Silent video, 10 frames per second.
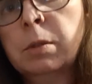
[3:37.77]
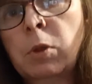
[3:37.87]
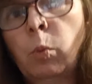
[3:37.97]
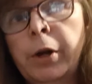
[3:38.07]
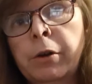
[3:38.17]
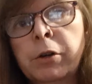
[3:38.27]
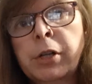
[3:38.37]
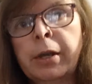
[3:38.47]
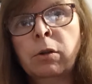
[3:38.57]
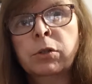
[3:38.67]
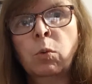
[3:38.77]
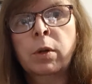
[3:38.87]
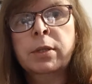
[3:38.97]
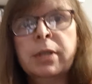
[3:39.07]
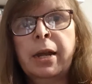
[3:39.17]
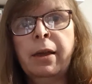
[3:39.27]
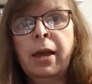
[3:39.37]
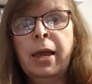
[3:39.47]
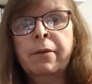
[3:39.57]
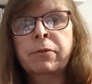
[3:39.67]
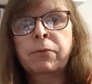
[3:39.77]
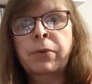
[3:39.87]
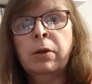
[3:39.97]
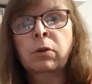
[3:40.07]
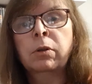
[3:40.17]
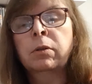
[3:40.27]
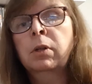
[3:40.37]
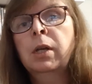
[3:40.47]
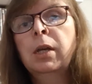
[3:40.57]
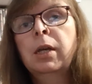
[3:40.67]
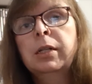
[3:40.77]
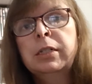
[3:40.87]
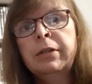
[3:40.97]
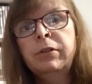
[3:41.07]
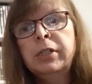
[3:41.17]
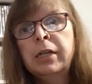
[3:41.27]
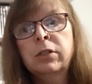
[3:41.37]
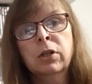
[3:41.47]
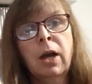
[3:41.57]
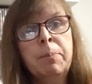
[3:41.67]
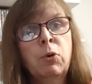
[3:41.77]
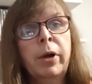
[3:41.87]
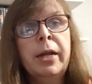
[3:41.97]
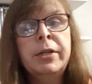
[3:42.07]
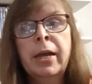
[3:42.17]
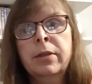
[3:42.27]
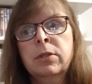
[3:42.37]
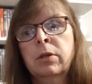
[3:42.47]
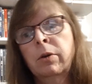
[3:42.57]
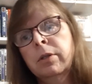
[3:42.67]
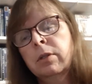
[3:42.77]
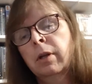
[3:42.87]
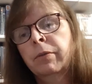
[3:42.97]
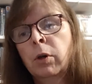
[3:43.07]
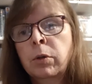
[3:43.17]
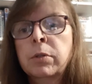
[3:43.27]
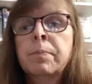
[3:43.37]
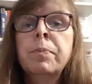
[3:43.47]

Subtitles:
weirder titles are ones that I haven't found on DVD to upgrade yet, so I still have those.